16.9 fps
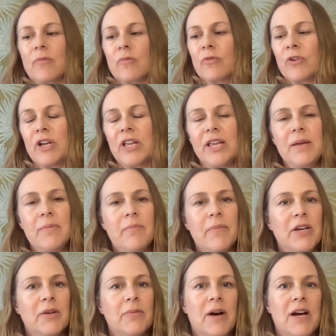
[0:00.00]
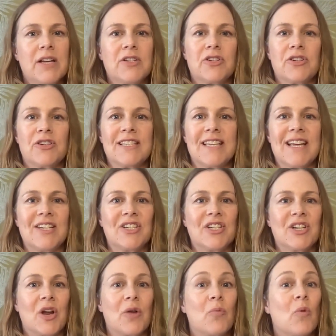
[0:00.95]
really minimize your
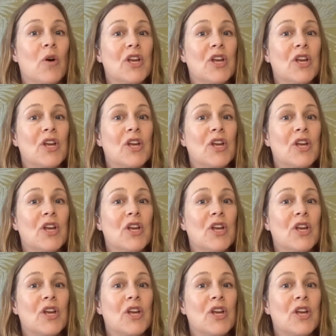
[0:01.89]
attention on